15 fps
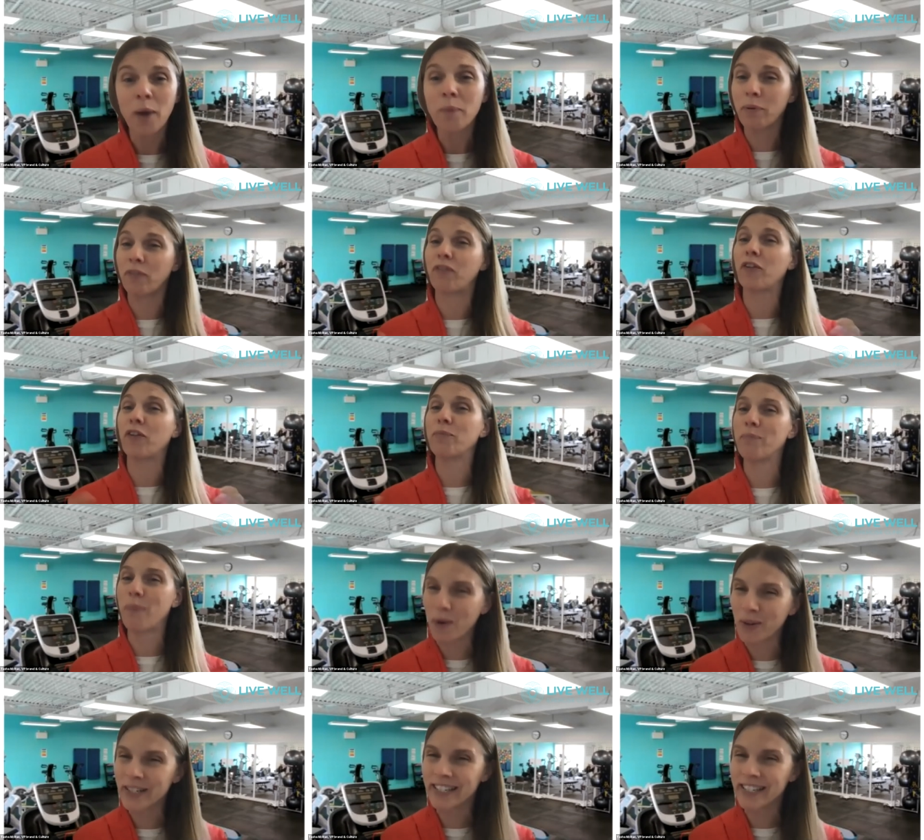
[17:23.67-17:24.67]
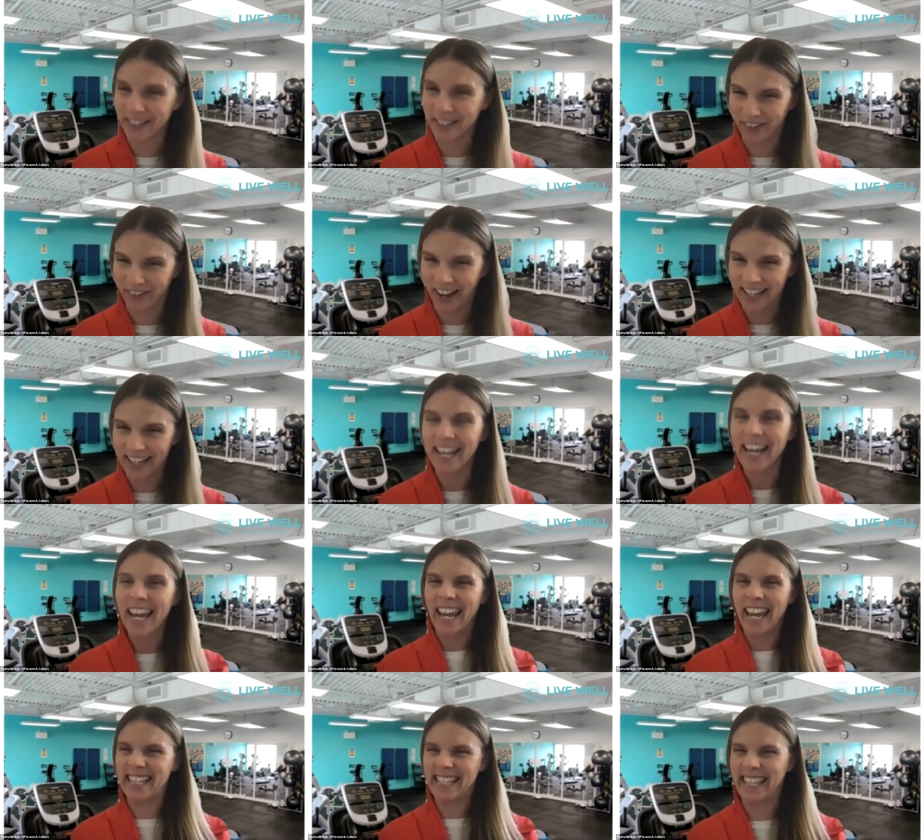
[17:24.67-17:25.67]
But for most of us,
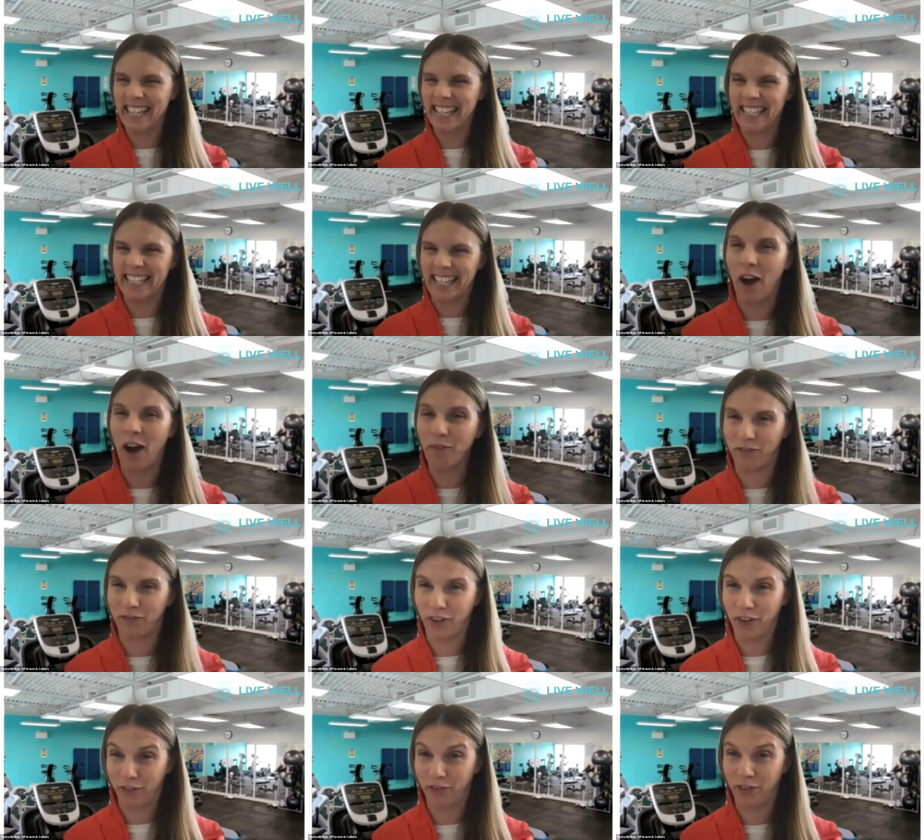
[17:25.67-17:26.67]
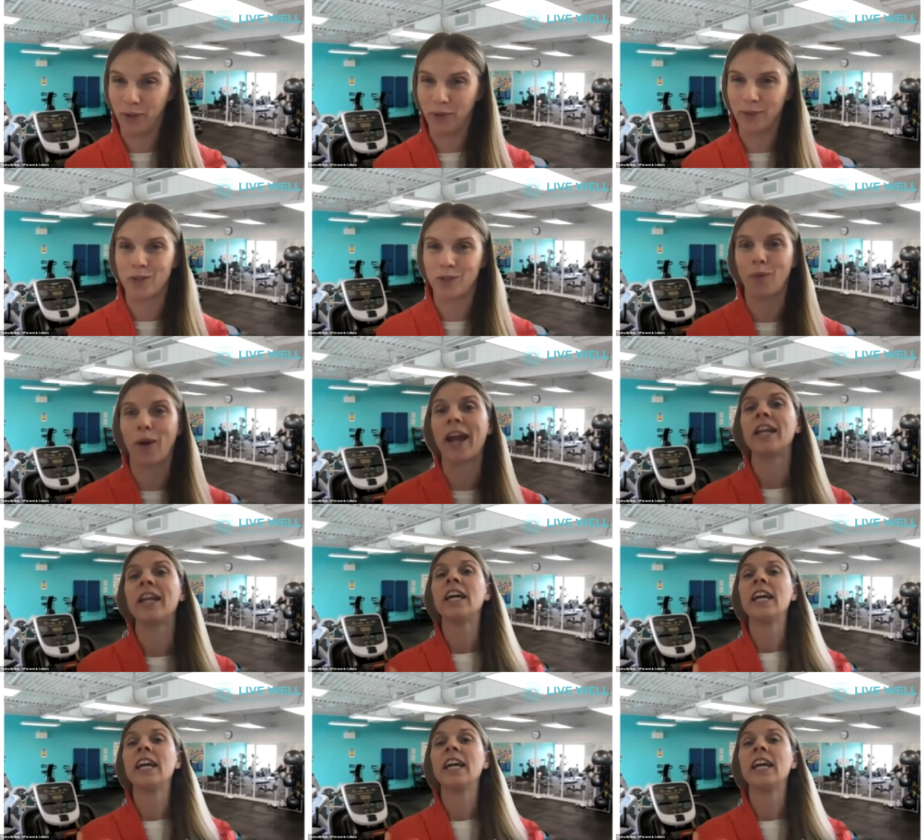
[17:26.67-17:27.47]
it's these comfort foods, right?